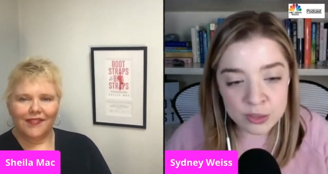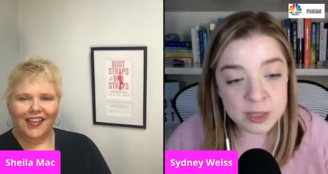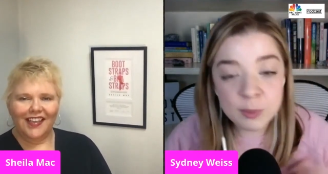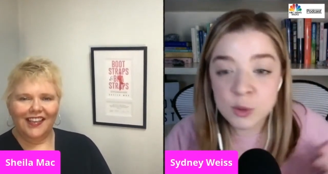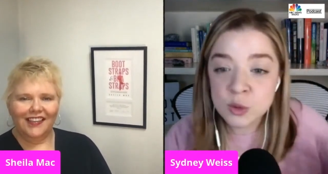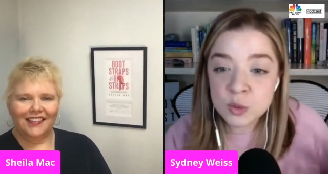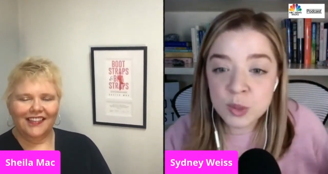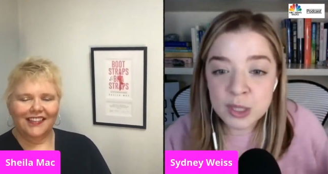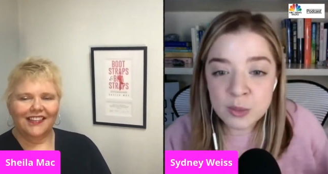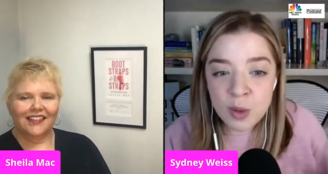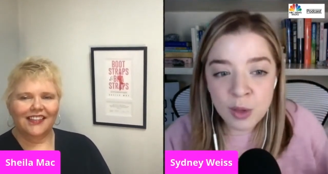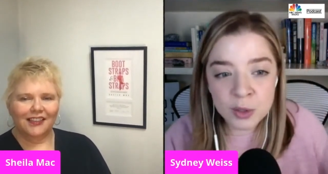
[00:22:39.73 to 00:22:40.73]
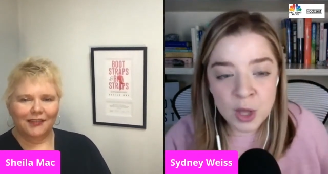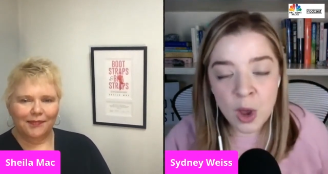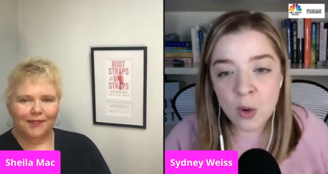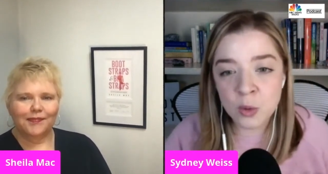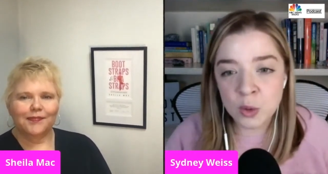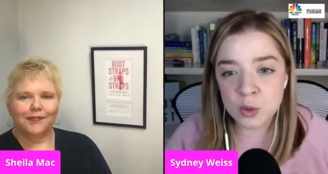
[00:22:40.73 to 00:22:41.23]
Speaker 1: someone who's really well
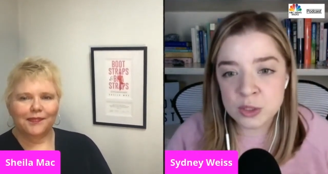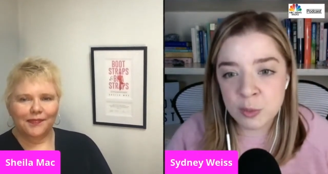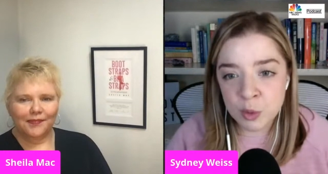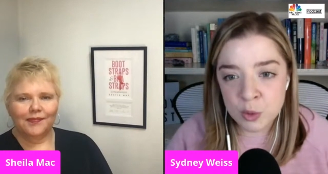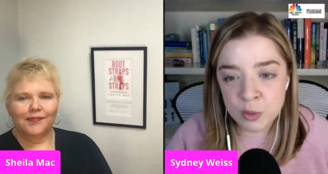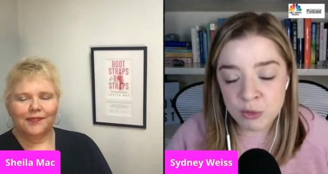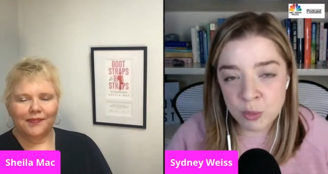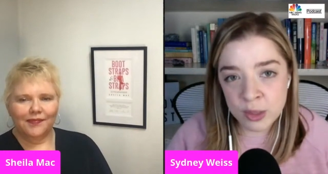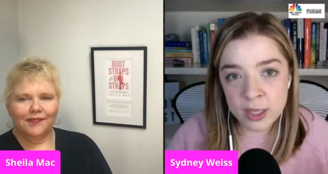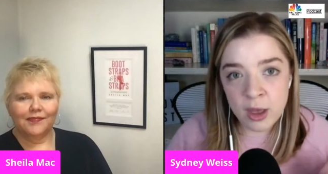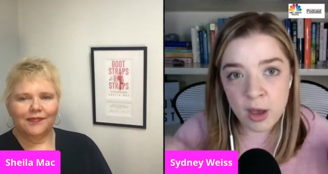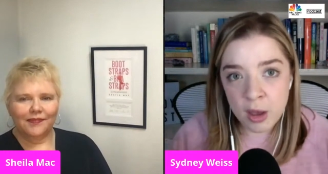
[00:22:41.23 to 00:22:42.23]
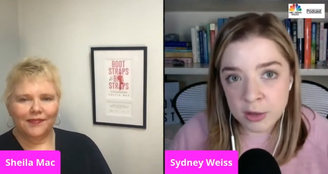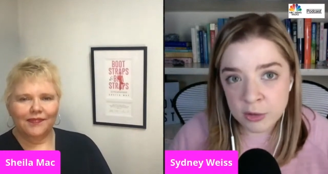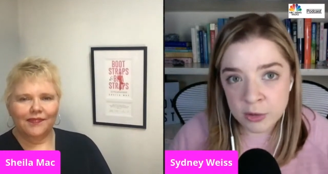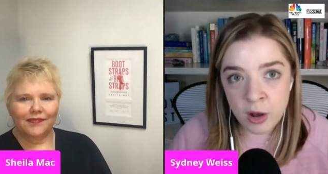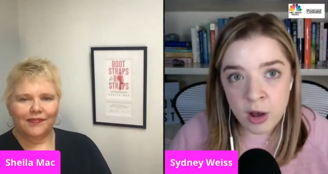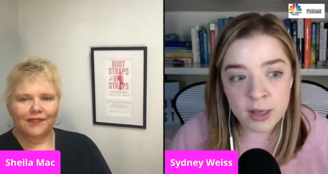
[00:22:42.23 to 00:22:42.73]
known or someone who has really
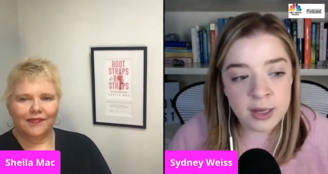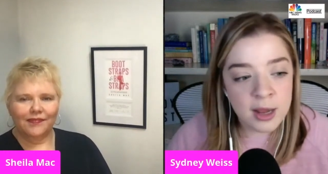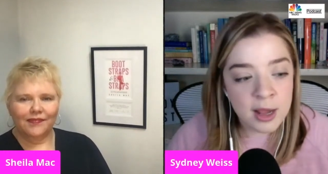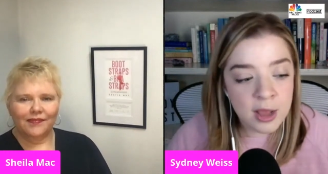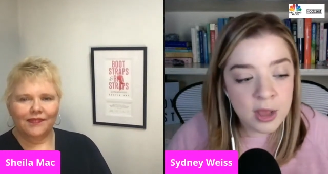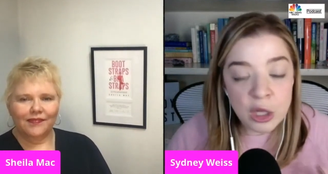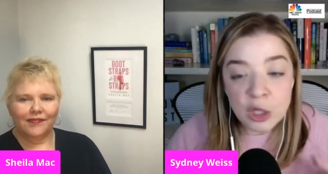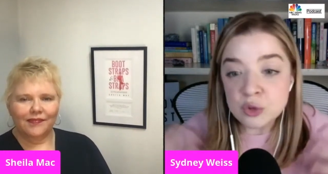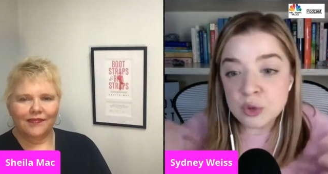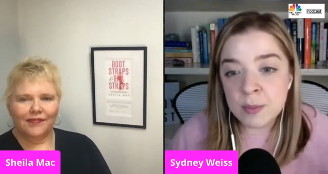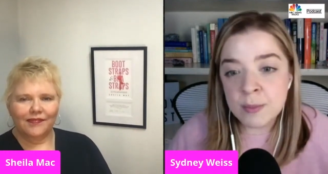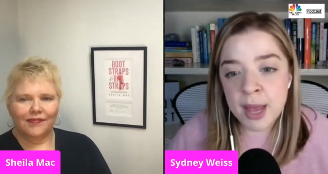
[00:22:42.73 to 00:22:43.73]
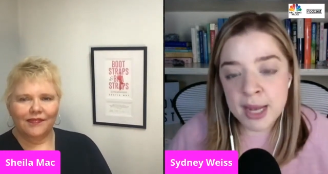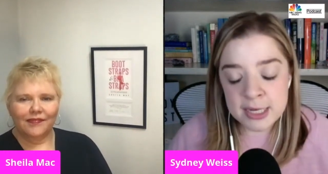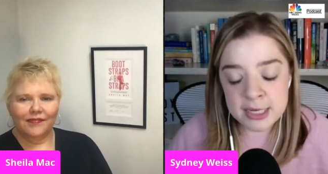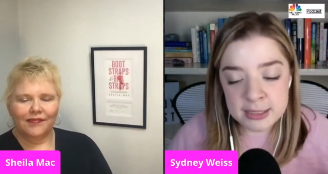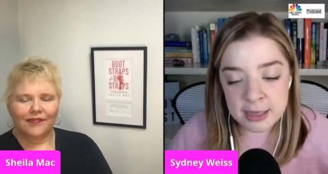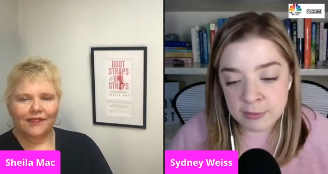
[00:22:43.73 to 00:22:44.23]
undergone
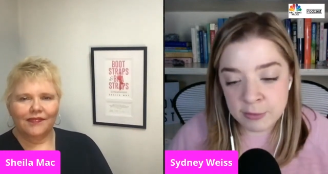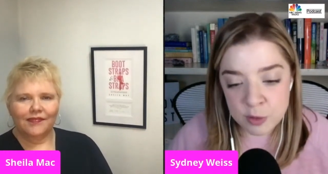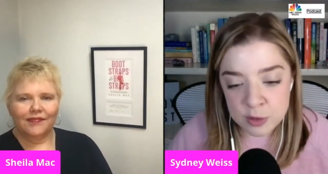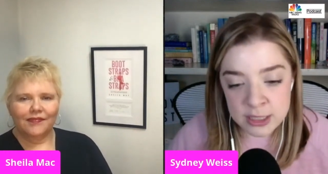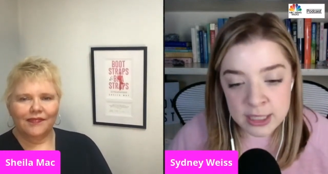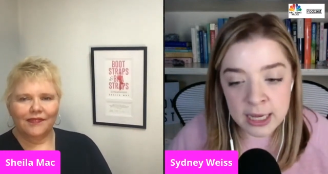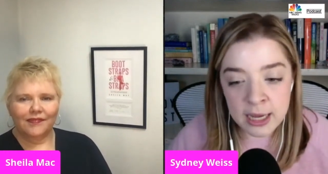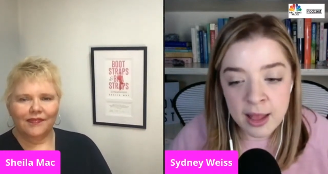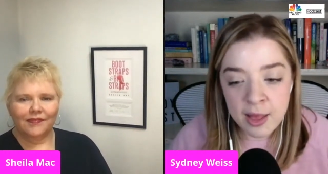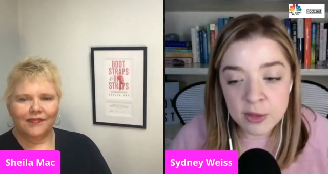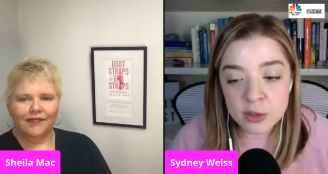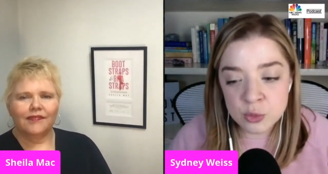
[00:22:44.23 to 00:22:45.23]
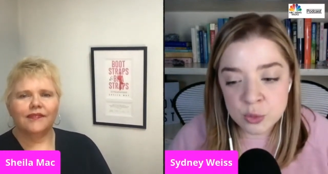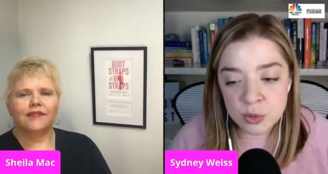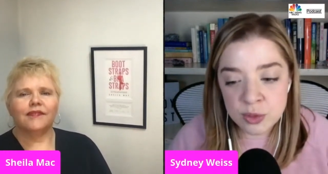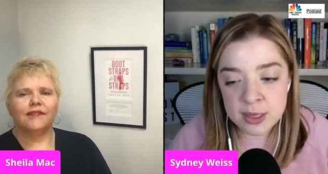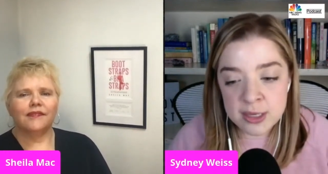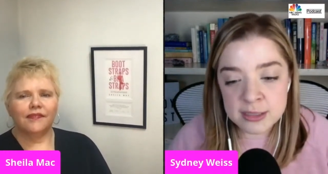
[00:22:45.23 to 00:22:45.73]
tremendous adversity. The truth
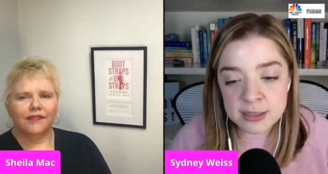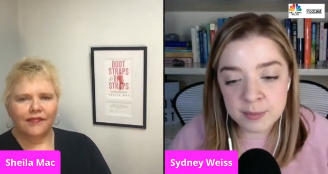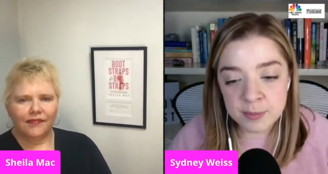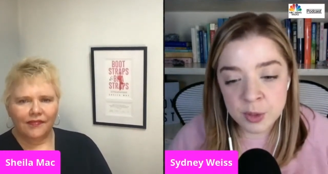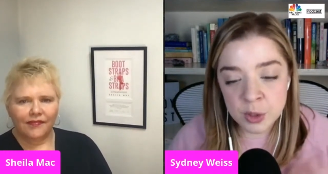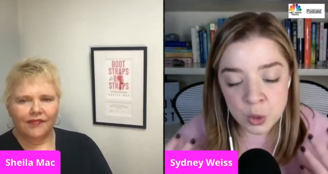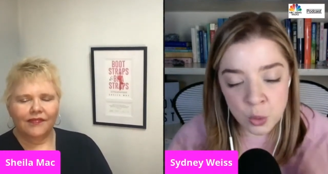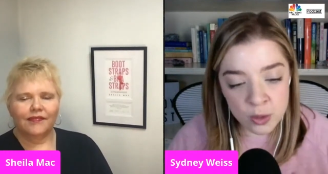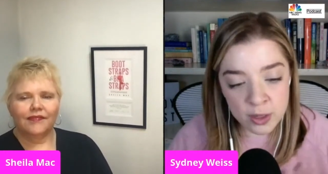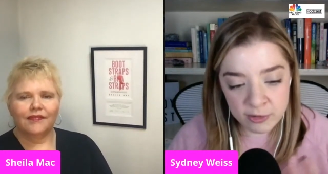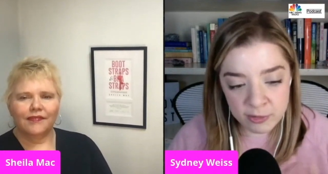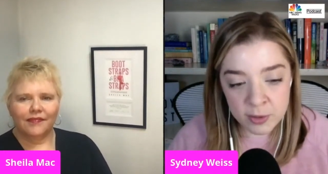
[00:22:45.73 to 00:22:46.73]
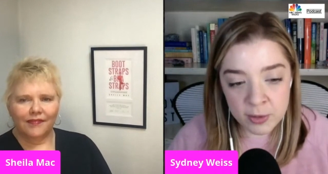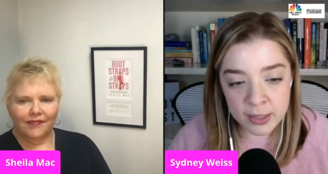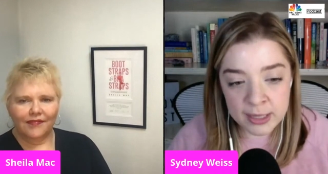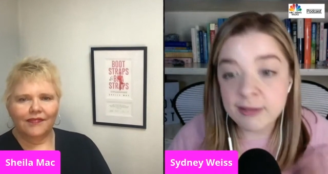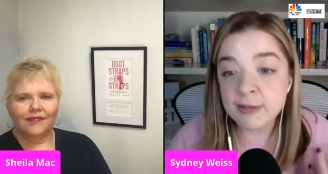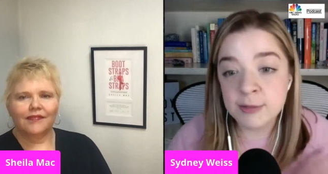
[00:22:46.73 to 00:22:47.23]
is, your
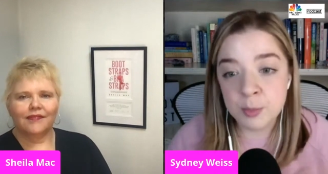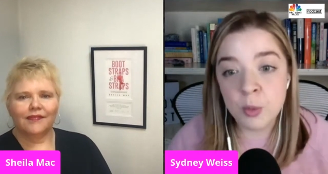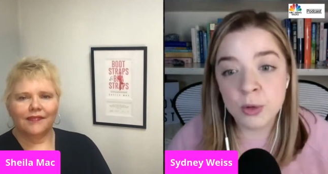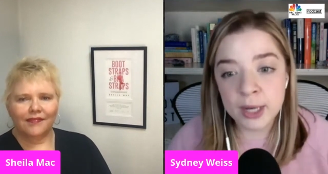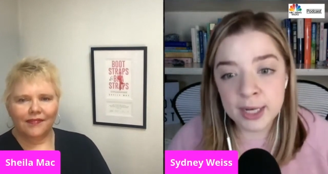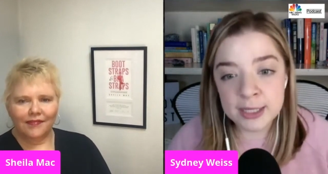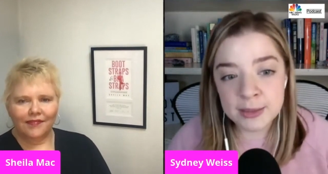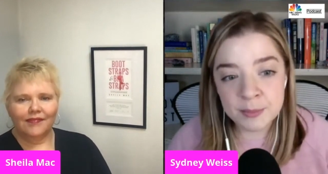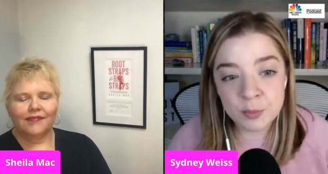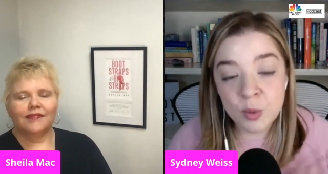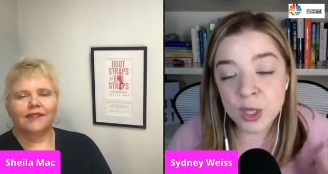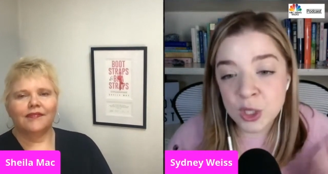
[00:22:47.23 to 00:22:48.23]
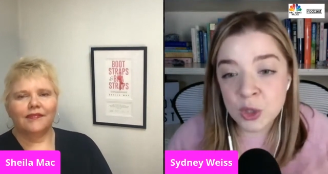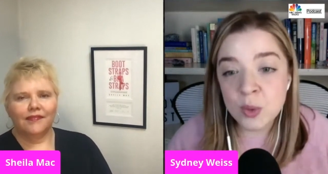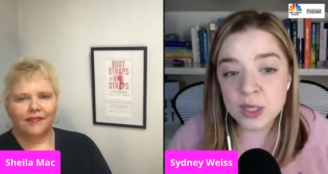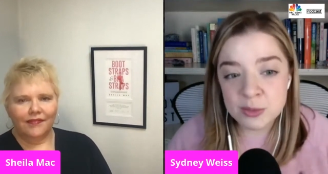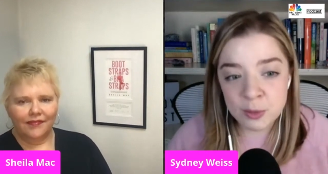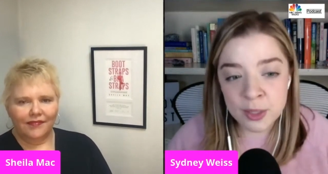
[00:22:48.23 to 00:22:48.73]
experience is important. What you
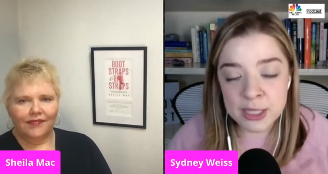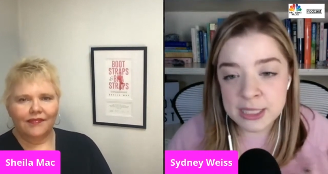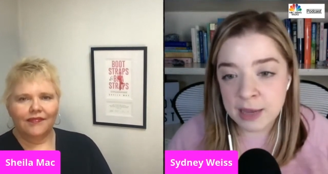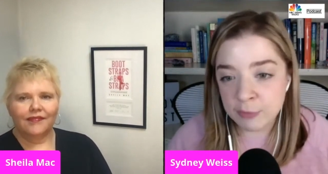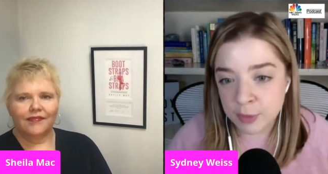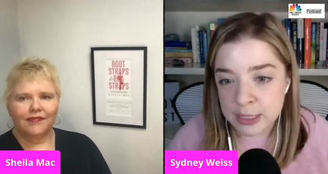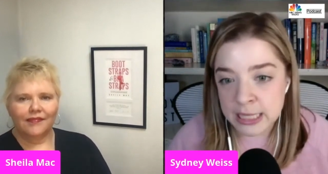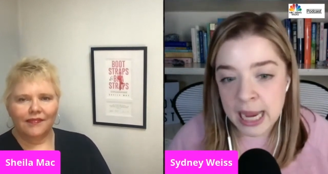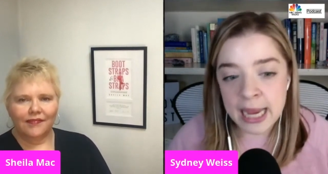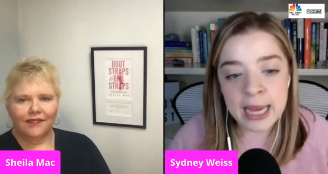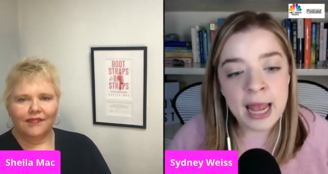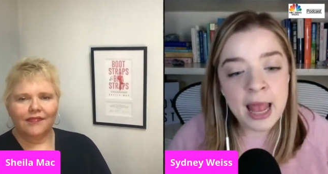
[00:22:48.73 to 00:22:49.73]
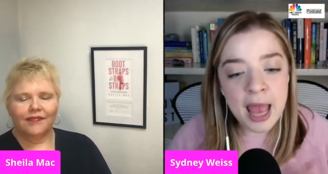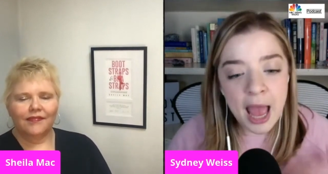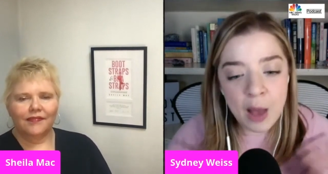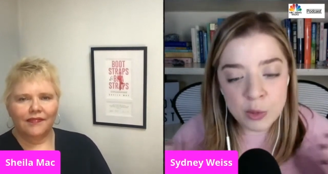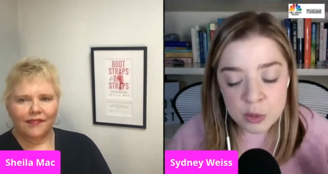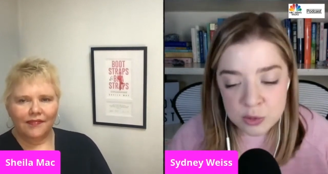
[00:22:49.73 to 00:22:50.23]
experience every day,
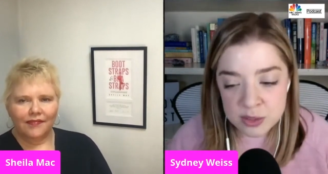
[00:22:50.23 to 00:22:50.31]
how you